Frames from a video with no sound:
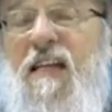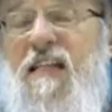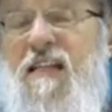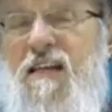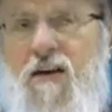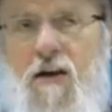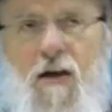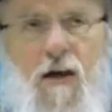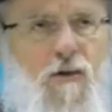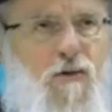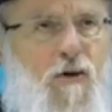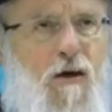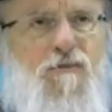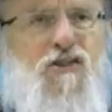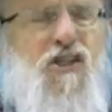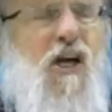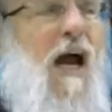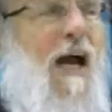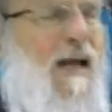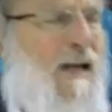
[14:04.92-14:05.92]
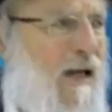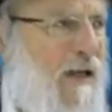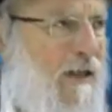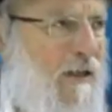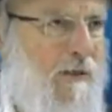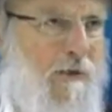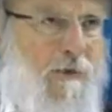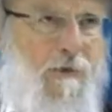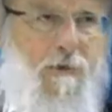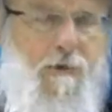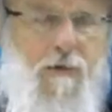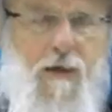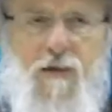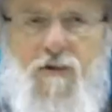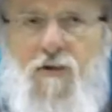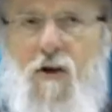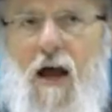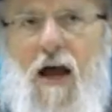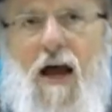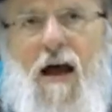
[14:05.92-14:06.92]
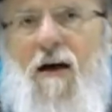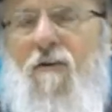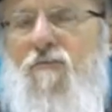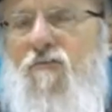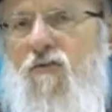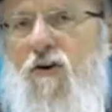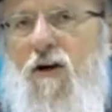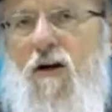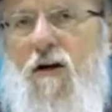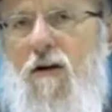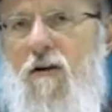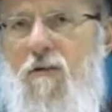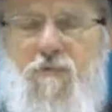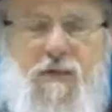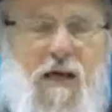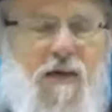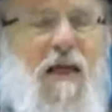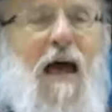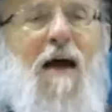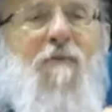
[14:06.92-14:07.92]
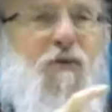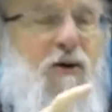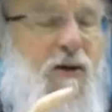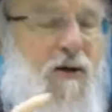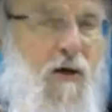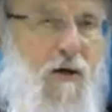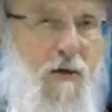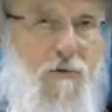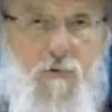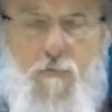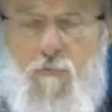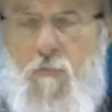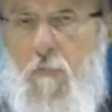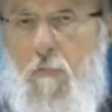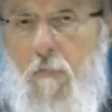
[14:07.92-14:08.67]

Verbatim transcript: India and you have China and you have uh, South Africa.